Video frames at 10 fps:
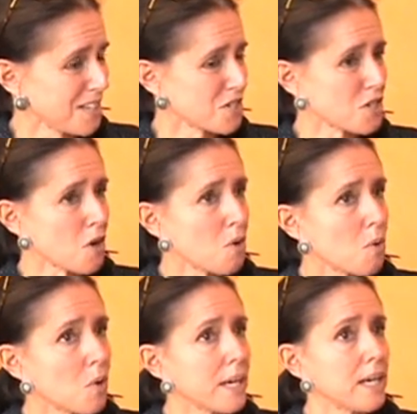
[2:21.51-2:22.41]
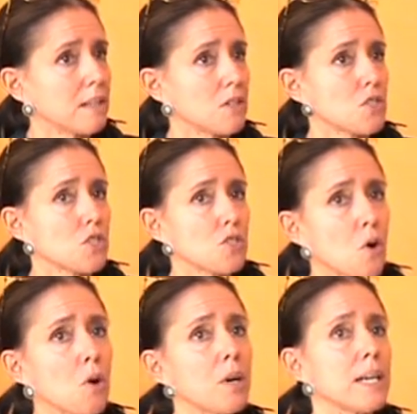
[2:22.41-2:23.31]
So the
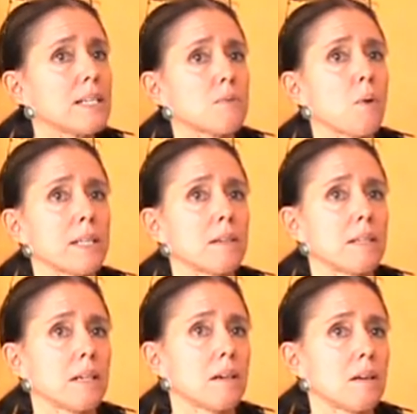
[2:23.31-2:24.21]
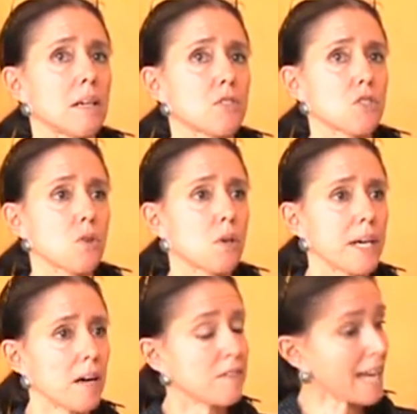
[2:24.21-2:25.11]
stories, whether they're a
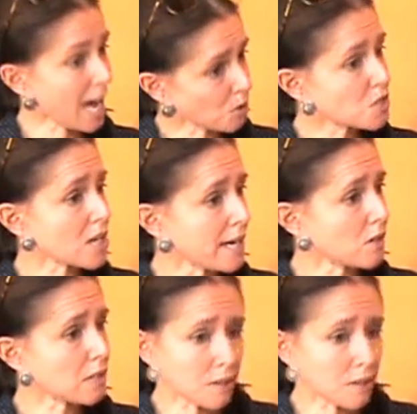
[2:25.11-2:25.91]
story of the outsider,